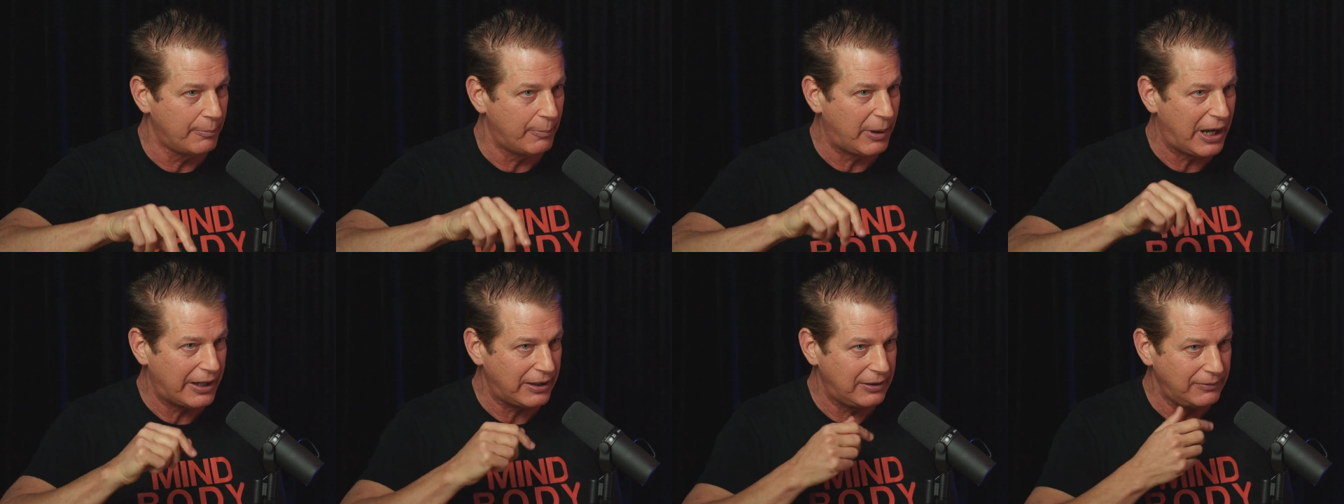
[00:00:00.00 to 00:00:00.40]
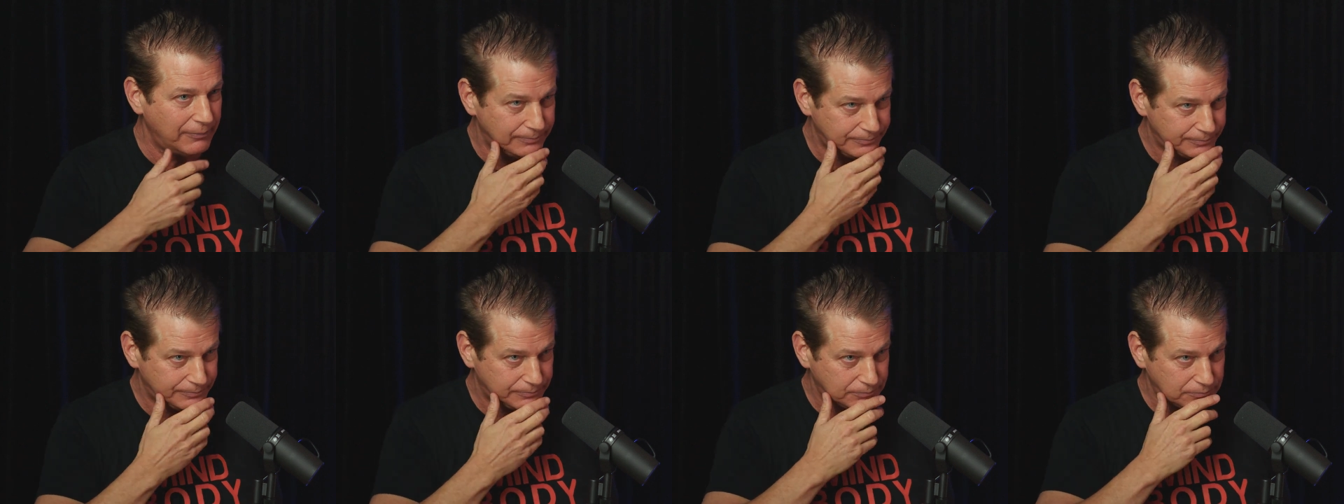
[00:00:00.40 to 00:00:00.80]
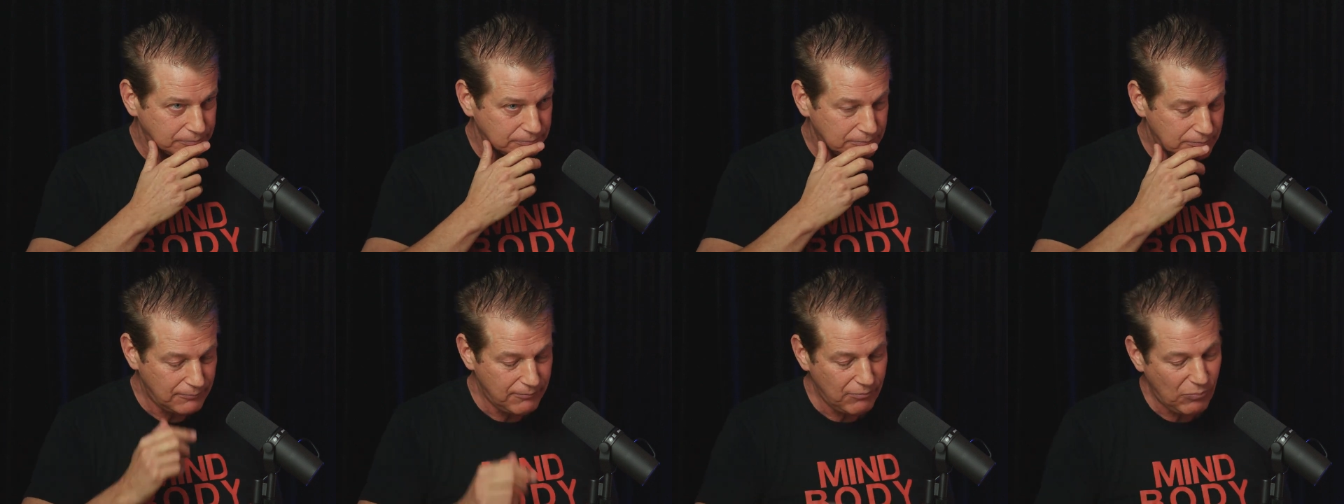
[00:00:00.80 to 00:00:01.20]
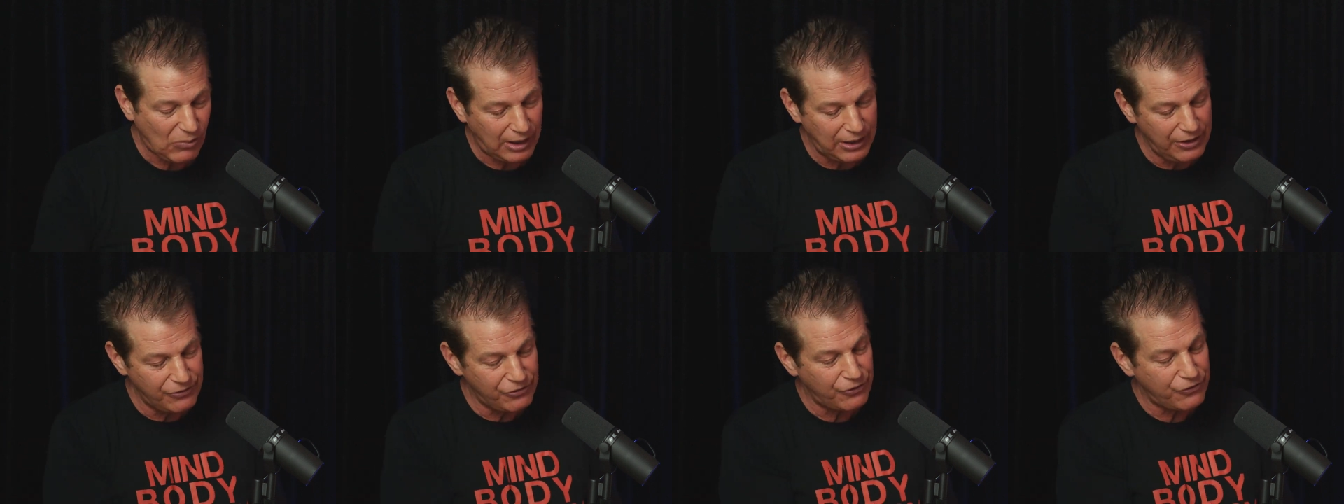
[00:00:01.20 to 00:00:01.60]
in the body,
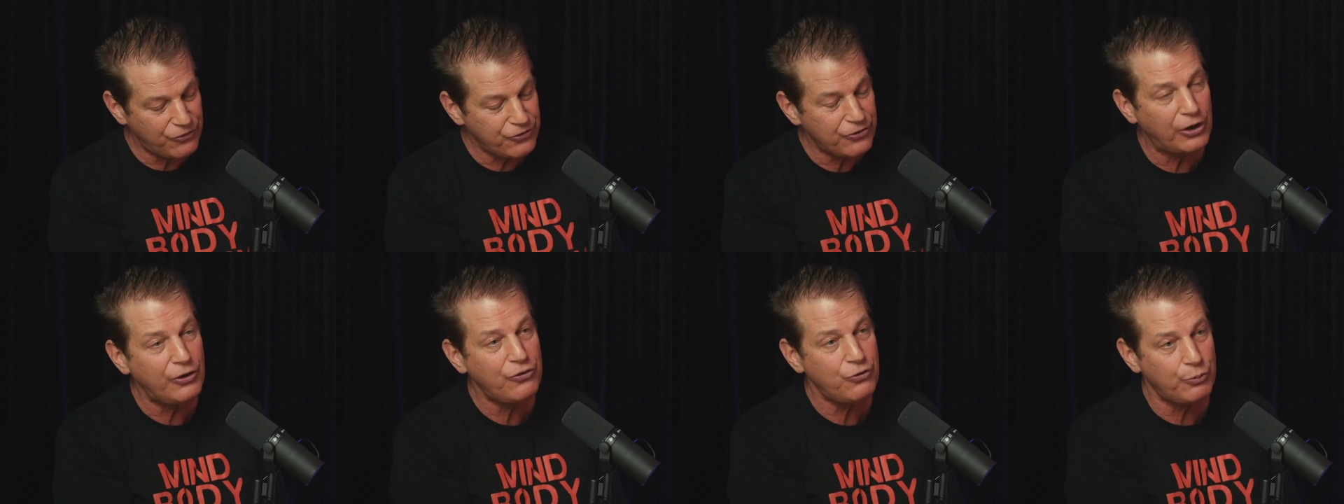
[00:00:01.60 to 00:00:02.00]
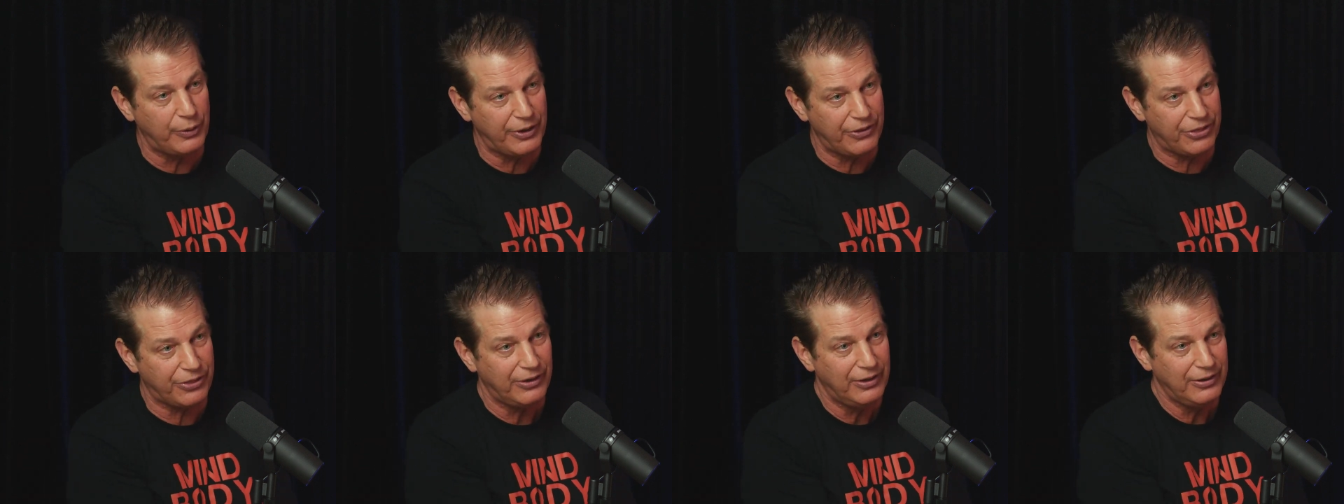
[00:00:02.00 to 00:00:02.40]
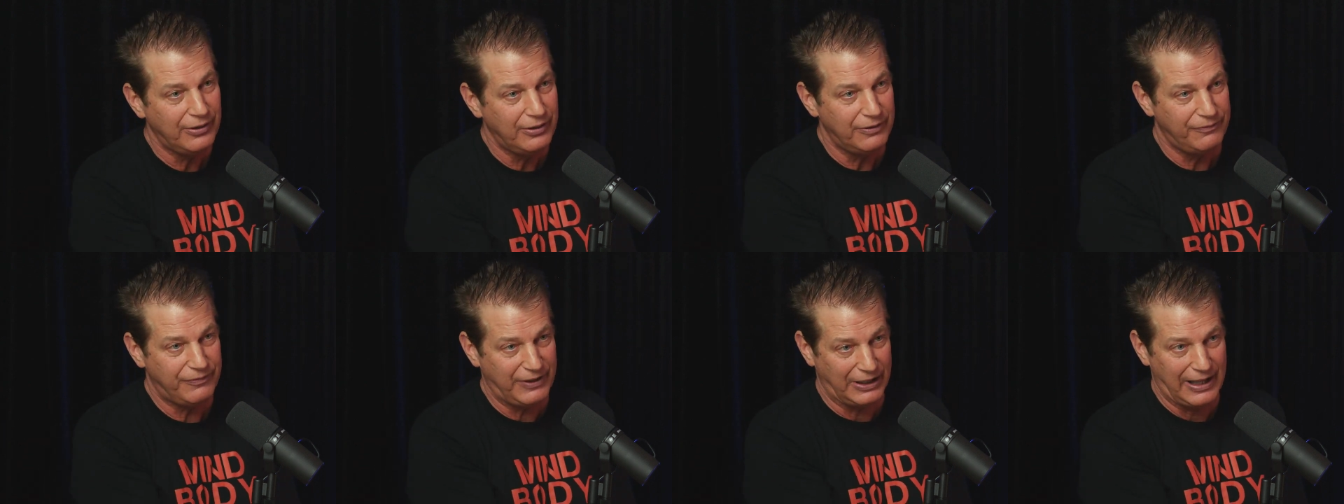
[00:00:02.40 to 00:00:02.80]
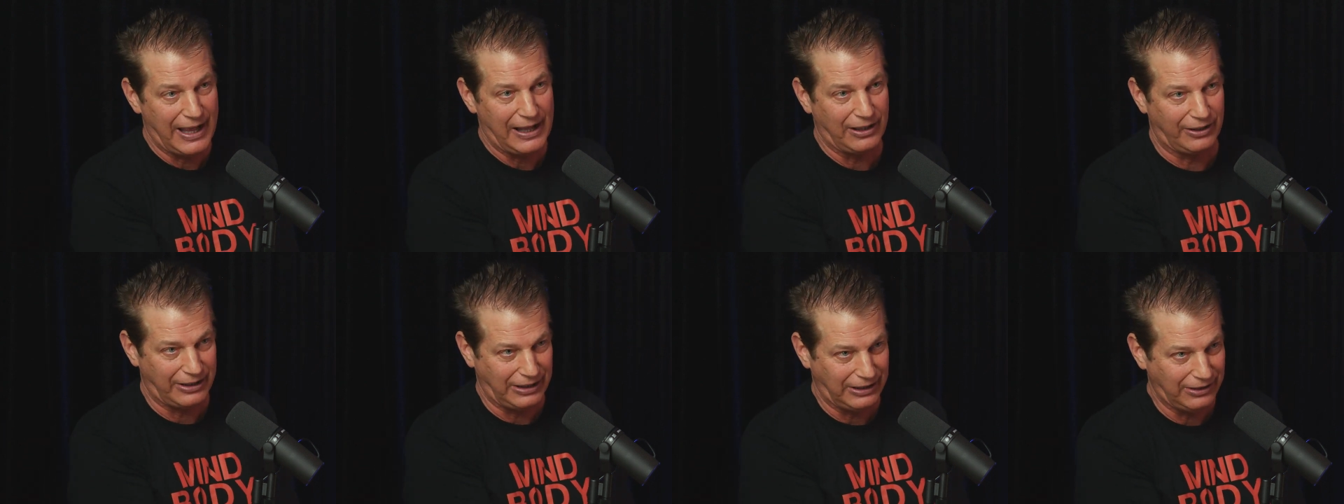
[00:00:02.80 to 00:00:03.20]
is it starts with
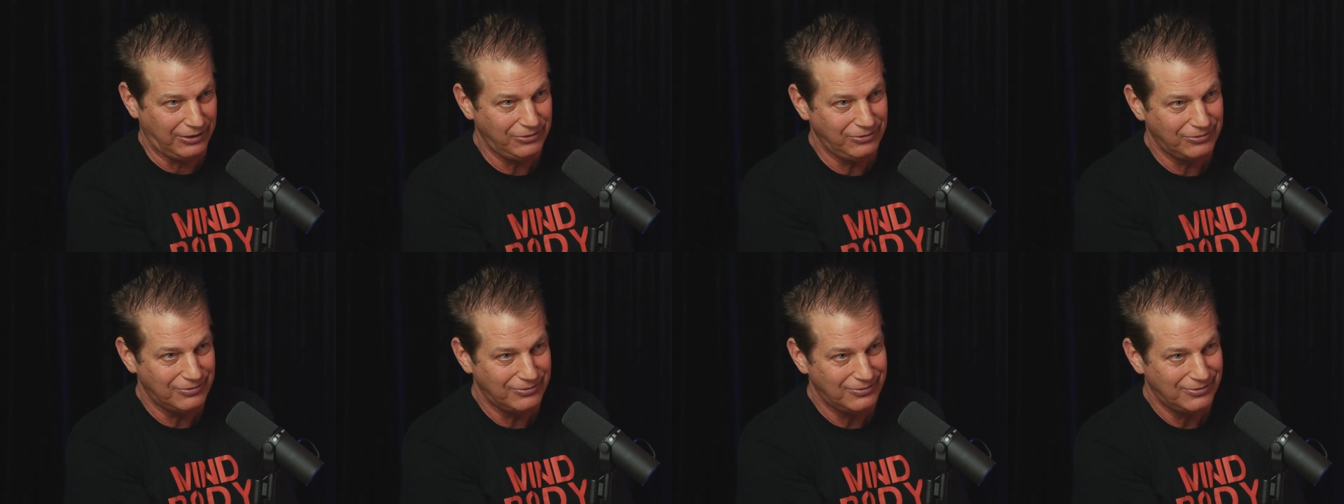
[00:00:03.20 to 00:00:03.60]
phenylalanine,